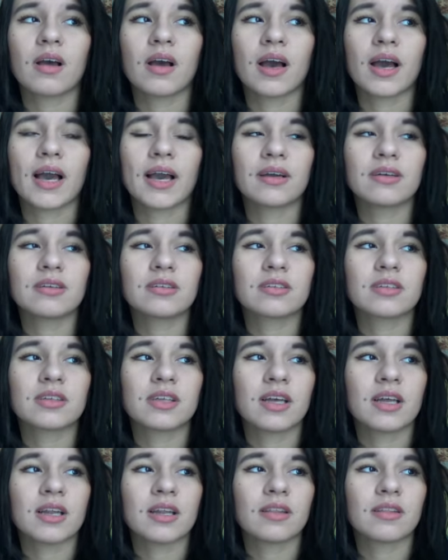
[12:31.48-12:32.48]
I
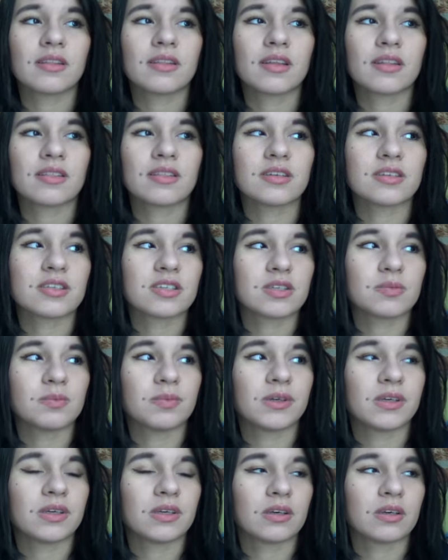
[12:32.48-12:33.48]
understand that this
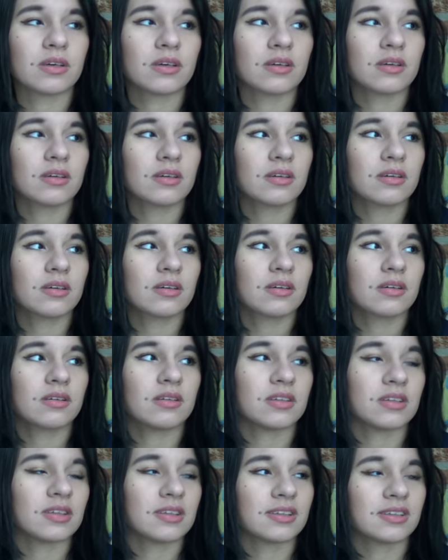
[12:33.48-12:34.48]

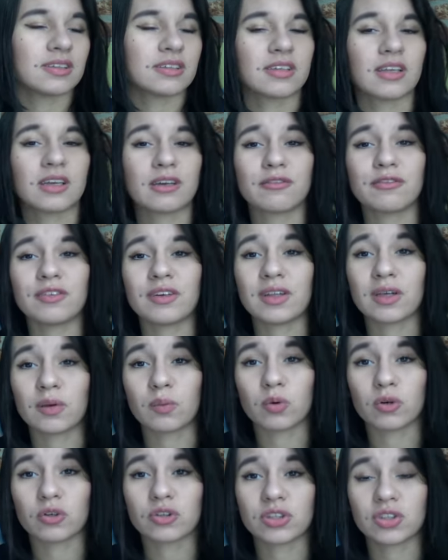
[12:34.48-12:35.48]
is like feeling
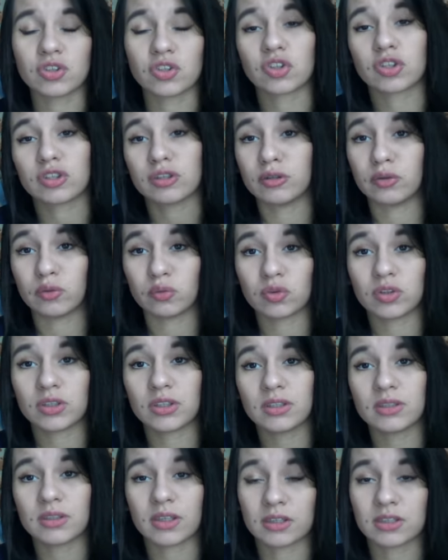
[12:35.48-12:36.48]
worse than just
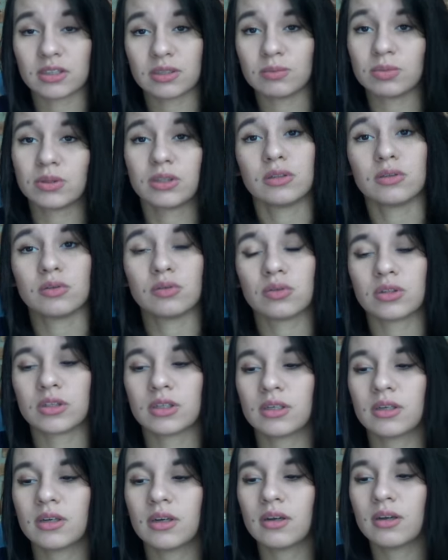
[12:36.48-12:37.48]
losing, like simply
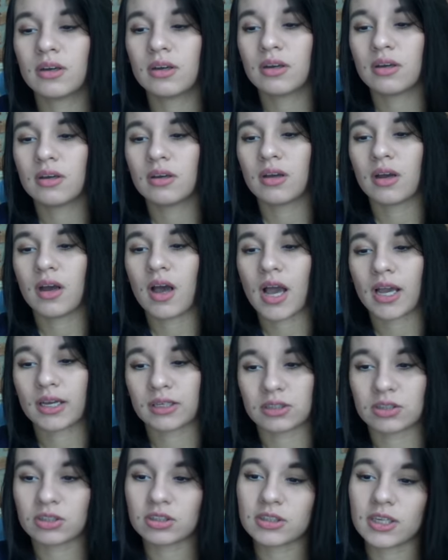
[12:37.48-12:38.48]
losing. I
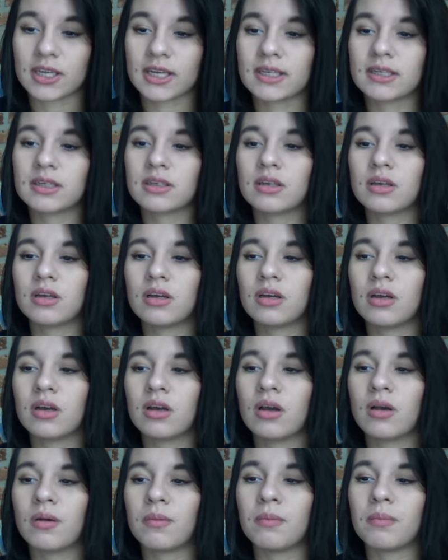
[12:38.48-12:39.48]
understand,
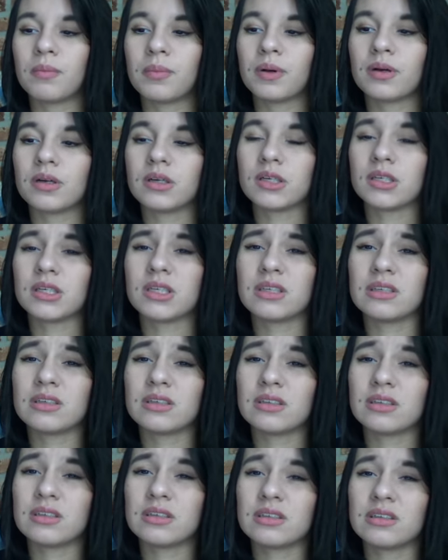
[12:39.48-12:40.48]
but
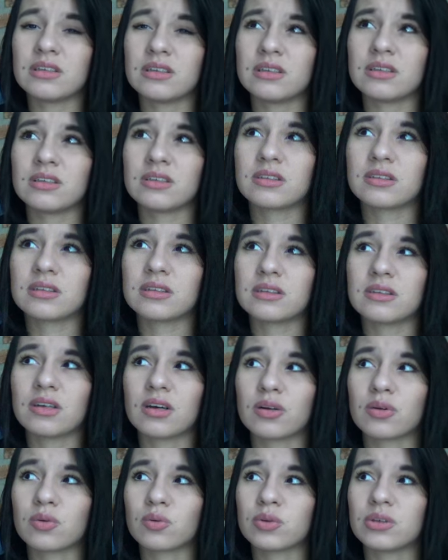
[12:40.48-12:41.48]
it's
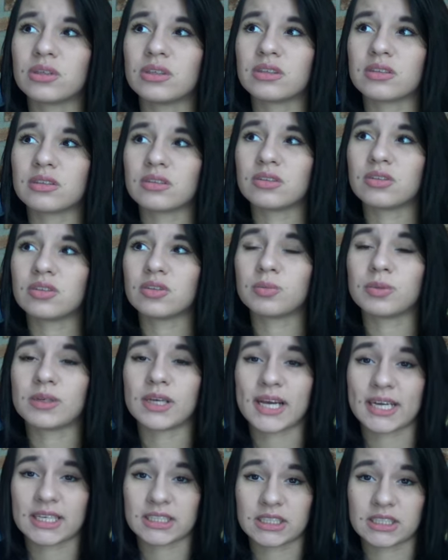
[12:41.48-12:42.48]
not a reason to be
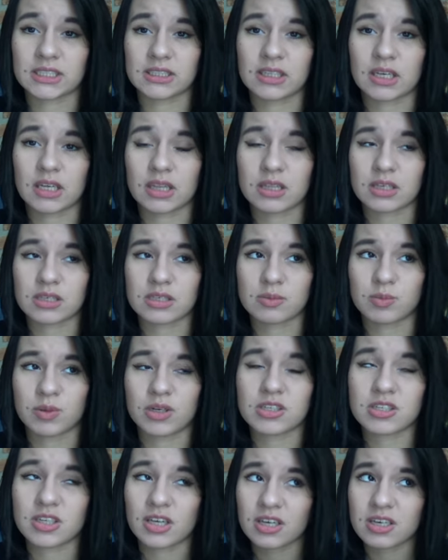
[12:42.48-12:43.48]
acting like this,
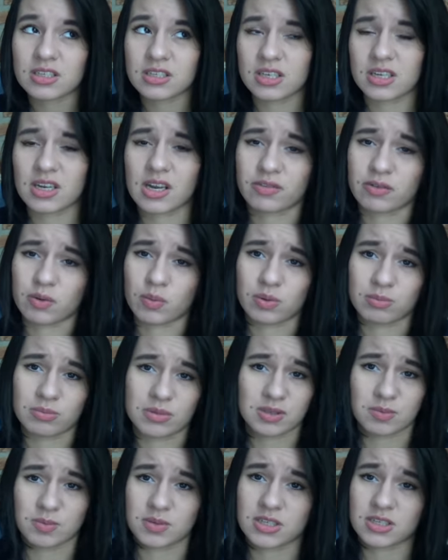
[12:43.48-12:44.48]
because like I said, everyone
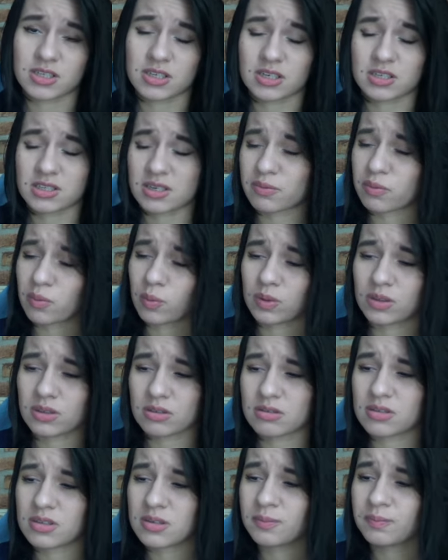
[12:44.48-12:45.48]
makes mistakes. Everyone
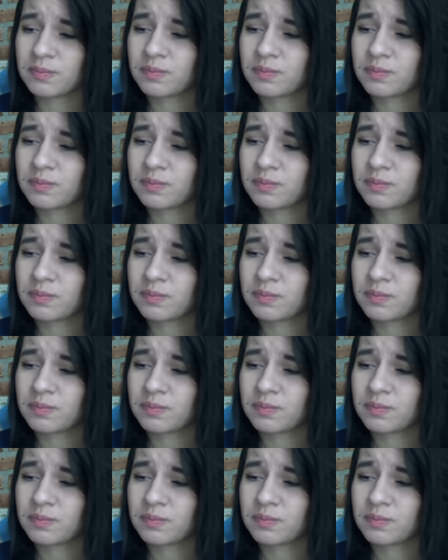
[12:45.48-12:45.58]
does.